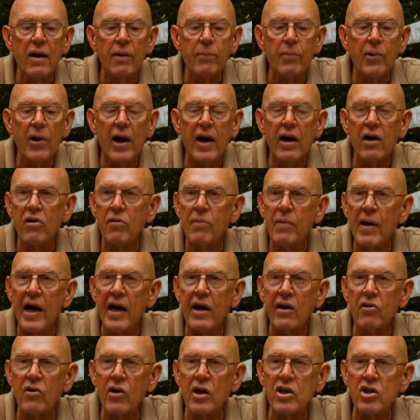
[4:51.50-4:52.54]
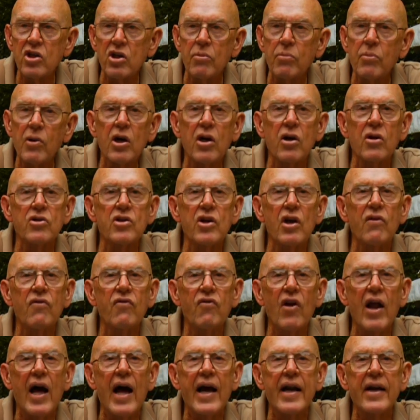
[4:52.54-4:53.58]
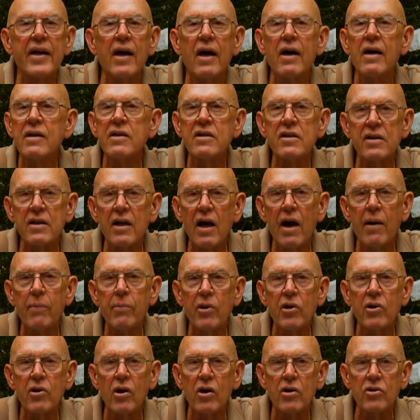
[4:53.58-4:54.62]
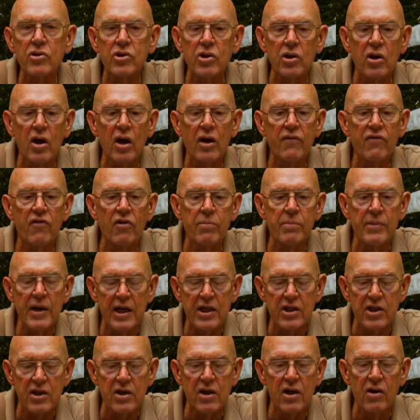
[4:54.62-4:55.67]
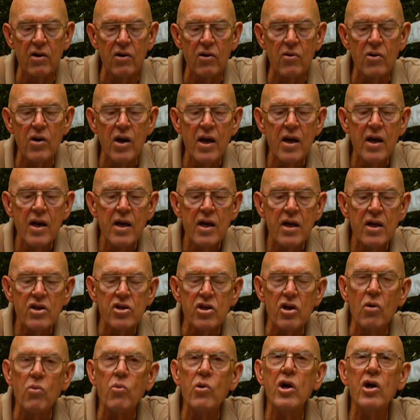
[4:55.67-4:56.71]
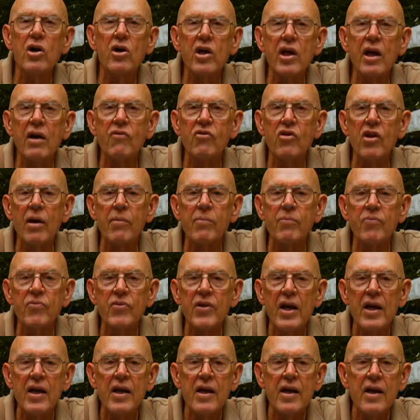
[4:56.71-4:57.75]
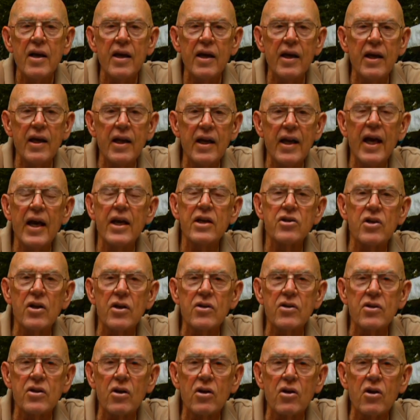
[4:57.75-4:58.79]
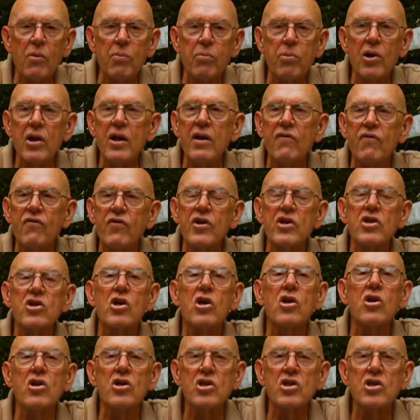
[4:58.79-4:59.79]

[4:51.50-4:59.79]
prior to migration because they'll fly nonstop across the Gulf of Mexico. So we'll give them, in essence, a complete physical